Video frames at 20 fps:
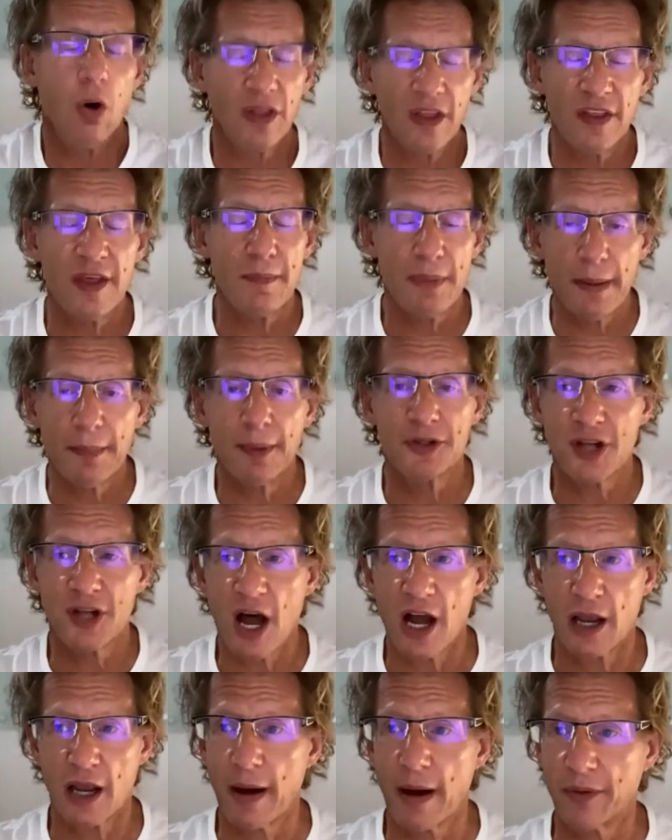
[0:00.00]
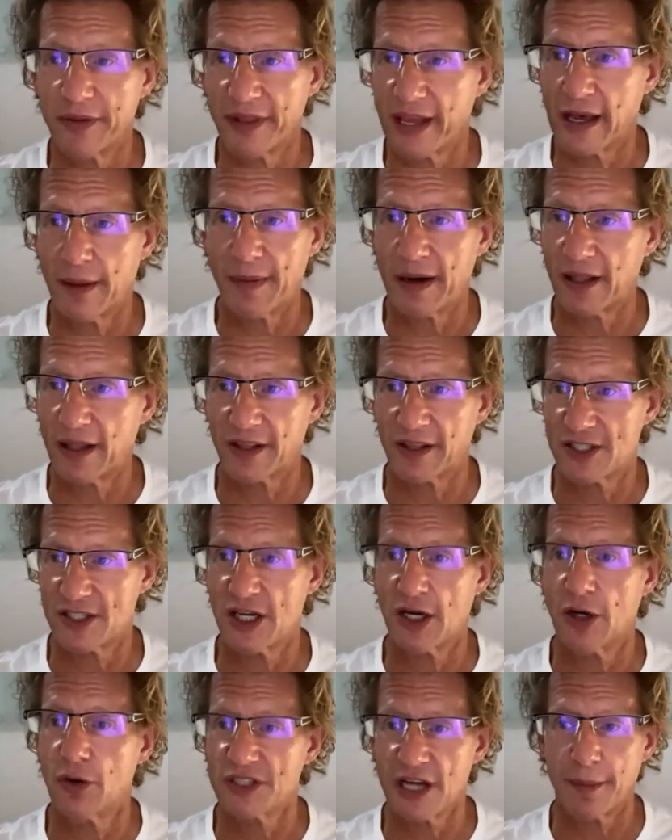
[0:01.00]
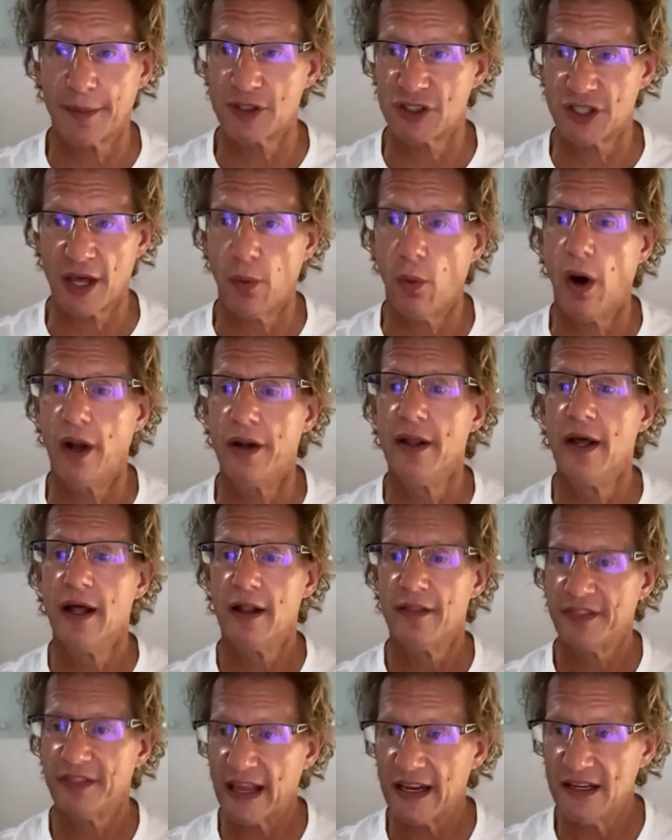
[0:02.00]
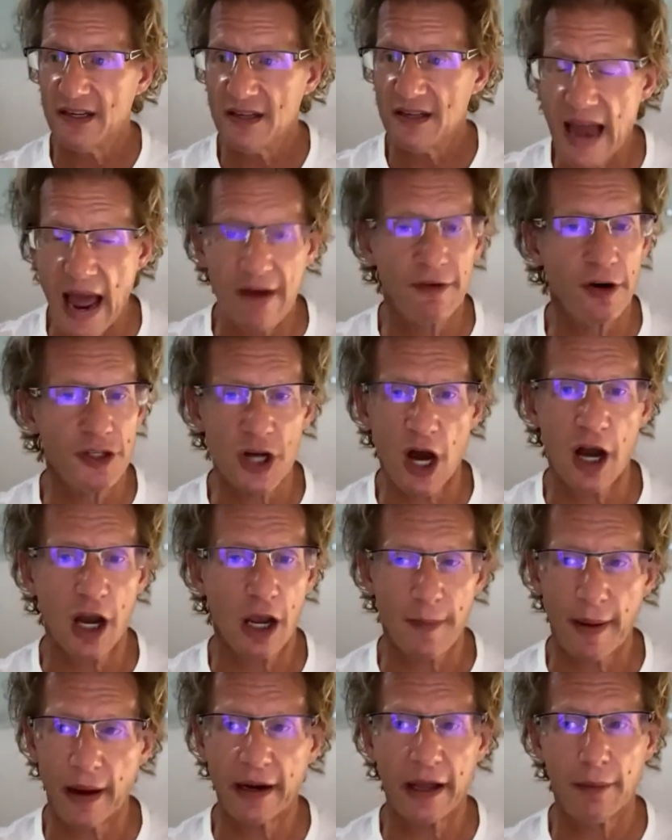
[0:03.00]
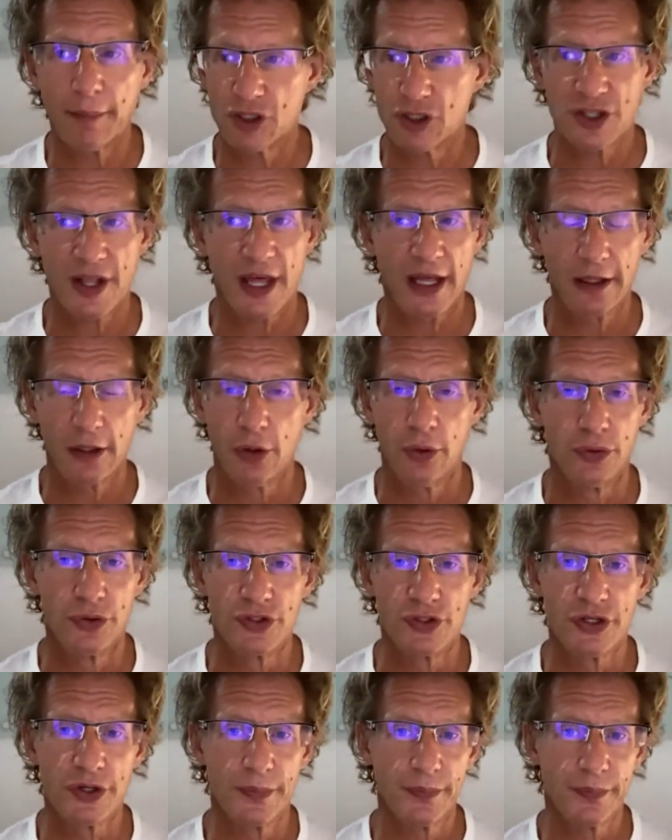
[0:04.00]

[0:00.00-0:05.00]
thing people talk about when they come out of the casino is how much they won. They never talk about how much they lose.